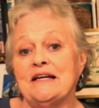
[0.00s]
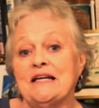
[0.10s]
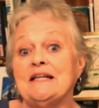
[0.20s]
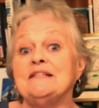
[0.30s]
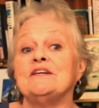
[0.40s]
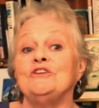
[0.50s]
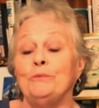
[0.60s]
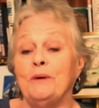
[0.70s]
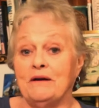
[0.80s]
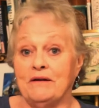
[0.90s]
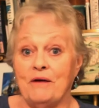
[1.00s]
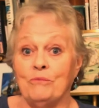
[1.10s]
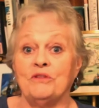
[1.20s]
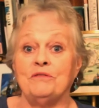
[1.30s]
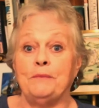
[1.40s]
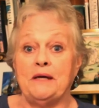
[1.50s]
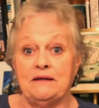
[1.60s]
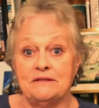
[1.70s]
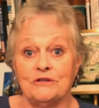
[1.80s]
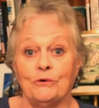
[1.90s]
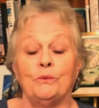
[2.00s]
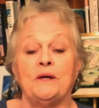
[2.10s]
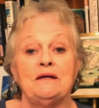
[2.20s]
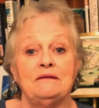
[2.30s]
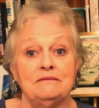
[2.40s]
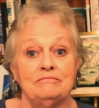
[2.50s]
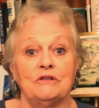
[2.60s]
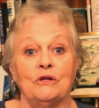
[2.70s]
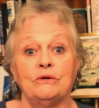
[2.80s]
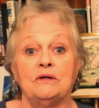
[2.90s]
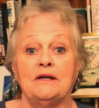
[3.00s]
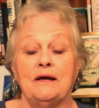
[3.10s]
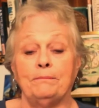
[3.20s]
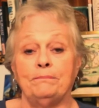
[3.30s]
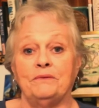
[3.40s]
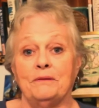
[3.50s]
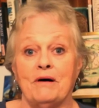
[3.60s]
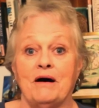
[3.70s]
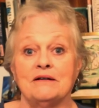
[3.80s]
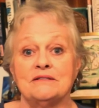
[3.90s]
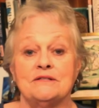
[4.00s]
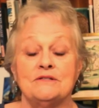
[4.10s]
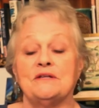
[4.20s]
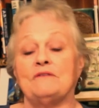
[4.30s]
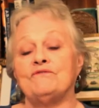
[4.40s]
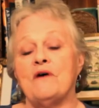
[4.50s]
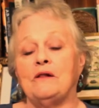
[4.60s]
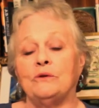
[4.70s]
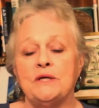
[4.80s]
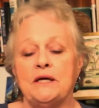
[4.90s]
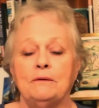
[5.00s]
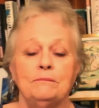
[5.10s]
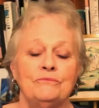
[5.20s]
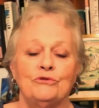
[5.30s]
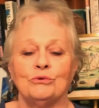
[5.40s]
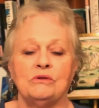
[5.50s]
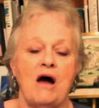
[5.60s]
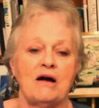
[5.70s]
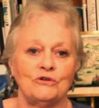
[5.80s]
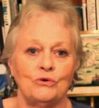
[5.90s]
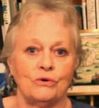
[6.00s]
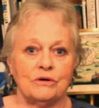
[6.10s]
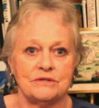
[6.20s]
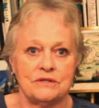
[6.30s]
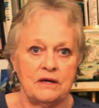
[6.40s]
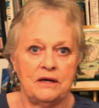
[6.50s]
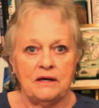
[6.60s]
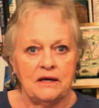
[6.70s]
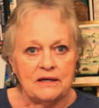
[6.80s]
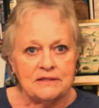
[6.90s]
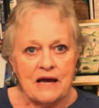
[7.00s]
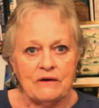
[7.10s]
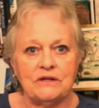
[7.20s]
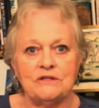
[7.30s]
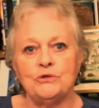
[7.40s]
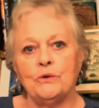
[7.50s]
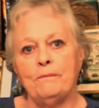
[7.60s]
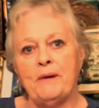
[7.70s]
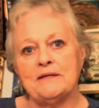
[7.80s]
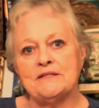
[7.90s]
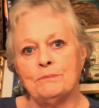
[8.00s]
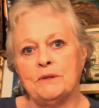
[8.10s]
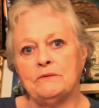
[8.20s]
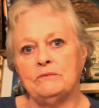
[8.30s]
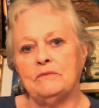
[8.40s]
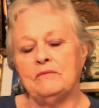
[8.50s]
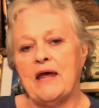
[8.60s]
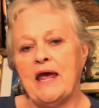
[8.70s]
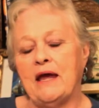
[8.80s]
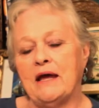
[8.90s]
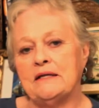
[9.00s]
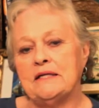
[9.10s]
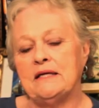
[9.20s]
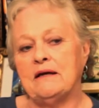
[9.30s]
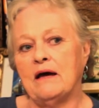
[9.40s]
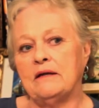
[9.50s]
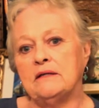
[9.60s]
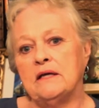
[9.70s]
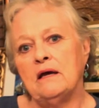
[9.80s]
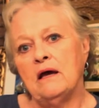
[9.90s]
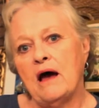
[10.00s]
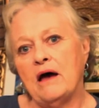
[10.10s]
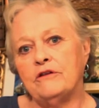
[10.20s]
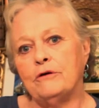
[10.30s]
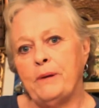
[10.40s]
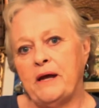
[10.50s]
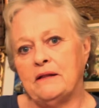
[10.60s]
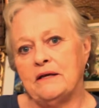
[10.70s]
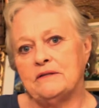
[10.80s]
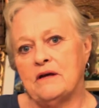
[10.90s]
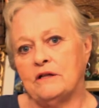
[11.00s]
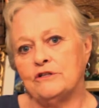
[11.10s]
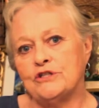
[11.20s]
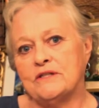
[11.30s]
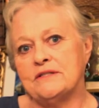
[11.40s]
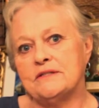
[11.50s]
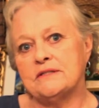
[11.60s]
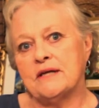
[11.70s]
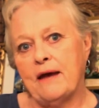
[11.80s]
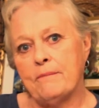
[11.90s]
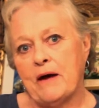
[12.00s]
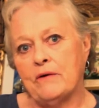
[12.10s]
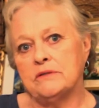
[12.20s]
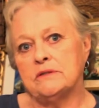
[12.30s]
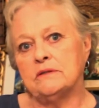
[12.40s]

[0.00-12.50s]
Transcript: he said, you better come with me. So we loaded up the boxes and followed him through locked doors down into a basement, and he got other paleontologists to come out